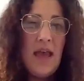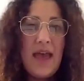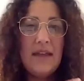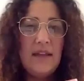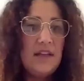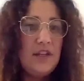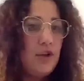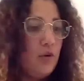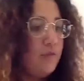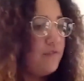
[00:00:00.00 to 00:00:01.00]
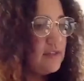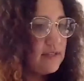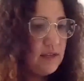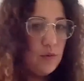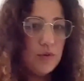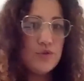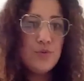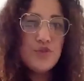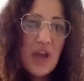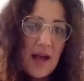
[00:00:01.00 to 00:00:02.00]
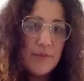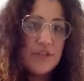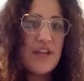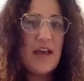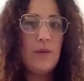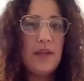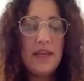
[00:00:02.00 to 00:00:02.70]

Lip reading: and you know, visit or do job shadowing,